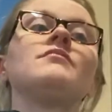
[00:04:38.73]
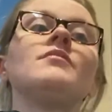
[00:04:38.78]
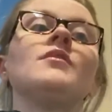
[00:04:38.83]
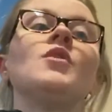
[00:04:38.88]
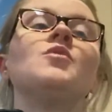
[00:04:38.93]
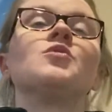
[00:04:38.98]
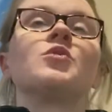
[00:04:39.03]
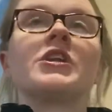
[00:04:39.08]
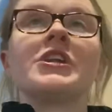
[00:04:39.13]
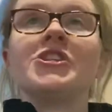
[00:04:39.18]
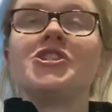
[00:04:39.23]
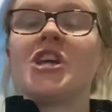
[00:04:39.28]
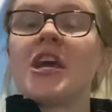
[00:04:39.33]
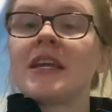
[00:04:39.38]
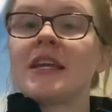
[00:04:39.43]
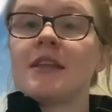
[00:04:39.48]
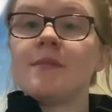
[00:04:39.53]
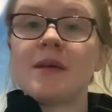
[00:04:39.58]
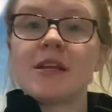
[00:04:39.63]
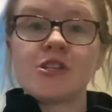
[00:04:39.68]
we're going to
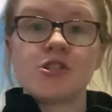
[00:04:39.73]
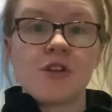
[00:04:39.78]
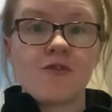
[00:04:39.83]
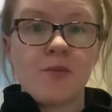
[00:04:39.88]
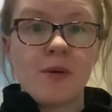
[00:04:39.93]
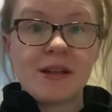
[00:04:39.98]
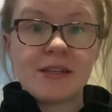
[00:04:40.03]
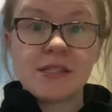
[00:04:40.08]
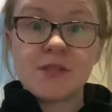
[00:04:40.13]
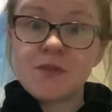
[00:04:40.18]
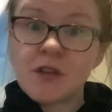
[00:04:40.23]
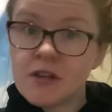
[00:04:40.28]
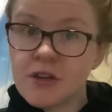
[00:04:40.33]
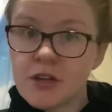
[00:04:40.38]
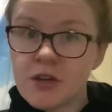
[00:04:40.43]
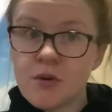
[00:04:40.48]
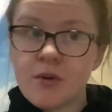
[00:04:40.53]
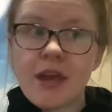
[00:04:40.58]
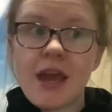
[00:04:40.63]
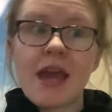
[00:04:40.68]
check in, make sure everybody's feeling
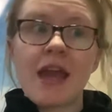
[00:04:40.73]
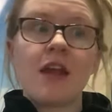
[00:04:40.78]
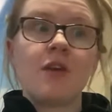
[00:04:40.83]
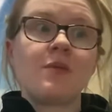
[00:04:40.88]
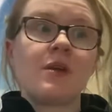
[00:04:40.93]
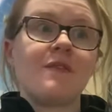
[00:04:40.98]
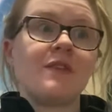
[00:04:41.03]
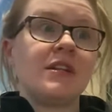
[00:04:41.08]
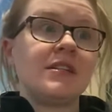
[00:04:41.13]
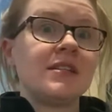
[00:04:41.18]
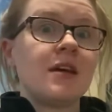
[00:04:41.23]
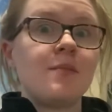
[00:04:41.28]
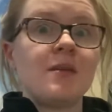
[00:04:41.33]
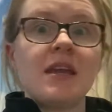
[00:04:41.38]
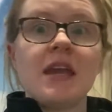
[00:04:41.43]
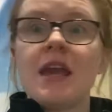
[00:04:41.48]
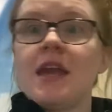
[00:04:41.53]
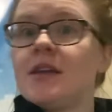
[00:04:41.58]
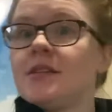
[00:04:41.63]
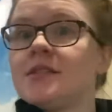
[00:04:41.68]
okay. We have any tummy
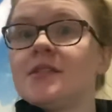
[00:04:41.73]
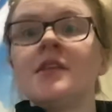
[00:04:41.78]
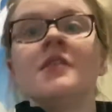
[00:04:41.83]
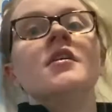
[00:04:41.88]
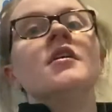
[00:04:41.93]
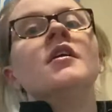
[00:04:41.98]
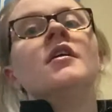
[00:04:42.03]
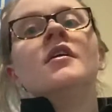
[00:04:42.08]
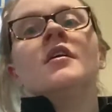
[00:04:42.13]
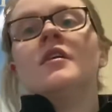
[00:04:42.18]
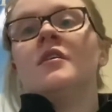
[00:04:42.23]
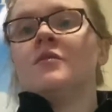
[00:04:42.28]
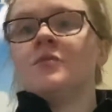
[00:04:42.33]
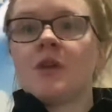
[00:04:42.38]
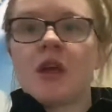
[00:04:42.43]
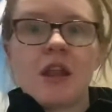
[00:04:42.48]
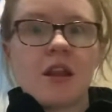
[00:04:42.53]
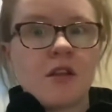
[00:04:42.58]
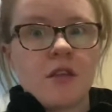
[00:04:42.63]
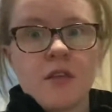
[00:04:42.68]
aches? We
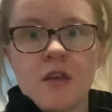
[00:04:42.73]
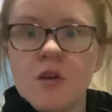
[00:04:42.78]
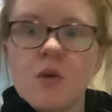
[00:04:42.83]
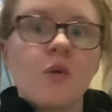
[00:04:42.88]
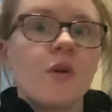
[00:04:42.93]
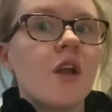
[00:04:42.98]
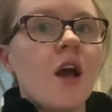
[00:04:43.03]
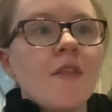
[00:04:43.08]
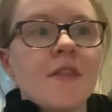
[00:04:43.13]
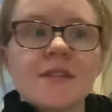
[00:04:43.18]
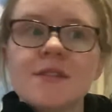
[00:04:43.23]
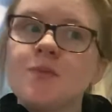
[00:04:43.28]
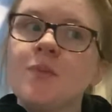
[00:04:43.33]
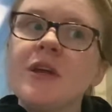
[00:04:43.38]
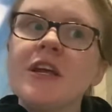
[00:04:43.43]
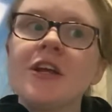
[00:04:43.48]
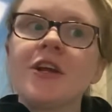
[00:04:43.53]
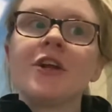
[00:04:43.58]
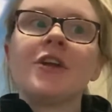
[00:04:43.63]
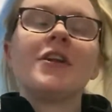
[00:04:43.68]
got anything going on that's
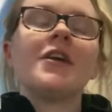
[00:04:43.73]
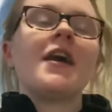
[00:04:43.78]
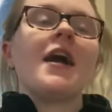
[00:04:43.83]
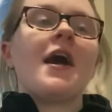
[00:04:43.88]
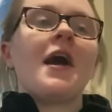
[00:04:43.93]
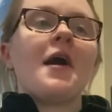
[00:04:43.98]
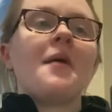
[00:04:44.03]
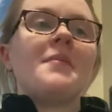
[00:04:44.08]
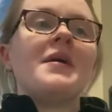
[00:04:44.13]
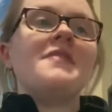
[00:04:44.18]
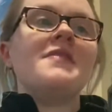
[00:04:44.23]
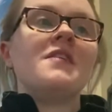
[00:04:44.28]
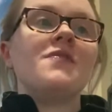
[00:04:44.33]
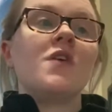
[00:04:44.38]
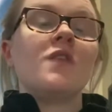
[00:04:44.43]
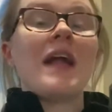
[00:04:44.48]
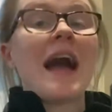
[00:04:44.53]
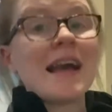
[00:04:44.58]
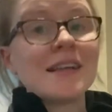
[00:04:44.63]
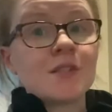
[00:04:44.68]
weird? And then the
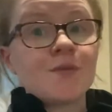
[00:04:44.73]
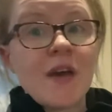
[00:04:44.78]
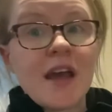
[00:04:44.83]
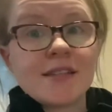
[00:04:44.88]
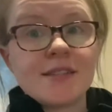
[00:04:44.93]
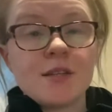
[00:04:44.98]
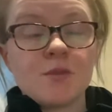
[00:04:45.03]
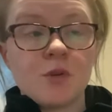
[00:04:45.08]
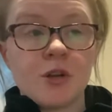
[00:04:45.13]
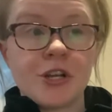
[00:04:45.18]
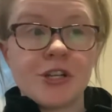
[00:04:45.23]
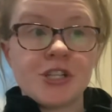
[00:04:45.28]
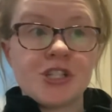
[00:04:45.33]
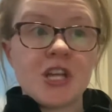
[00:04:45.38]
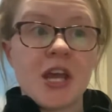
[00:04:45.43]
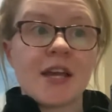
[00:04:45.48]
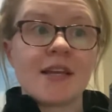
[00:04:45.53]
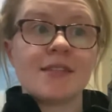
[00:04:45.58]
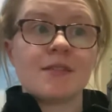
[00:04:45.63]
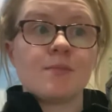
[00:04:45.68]
last facet we're going to
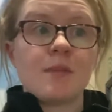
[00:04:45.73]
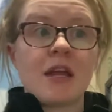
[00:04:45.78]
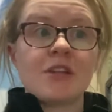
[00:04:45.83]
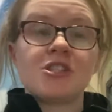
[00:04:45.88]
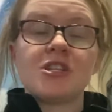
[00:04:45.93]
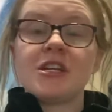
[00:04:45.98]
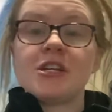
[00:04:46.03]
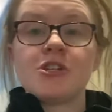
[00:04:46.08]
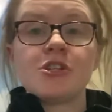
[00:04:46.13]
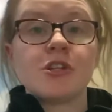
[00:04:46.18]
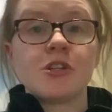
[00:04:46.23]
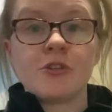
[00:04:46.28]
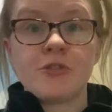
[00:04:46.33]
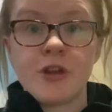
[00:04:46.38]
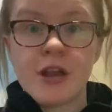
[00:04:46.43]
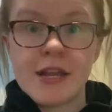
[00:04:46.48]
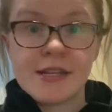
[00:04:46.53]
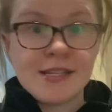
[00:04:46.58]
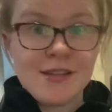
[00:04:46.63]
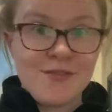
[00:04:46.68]
check is imagination and
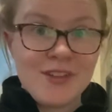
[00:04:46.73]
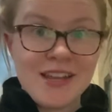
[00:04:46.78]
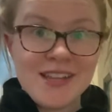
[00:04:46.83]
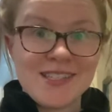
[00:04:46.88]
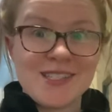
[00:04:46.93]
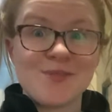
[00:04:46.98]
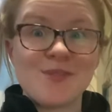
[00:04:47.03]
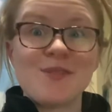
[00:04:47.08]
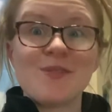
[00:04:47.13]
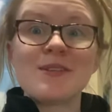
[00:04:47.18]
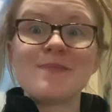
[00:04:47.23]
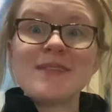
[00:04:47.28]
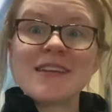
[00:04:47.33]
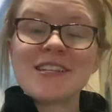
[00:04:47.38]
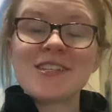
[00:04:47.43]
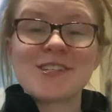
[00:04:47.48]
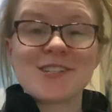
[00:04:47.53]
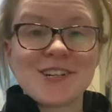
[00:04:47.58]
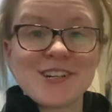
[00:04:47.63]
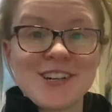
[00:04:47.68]
creativity. So we want to make
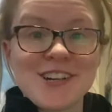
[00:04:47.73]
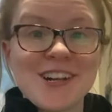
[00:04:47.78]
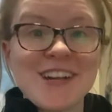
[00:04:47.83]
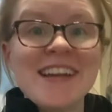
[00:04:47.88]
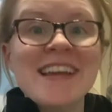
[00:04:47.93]
sure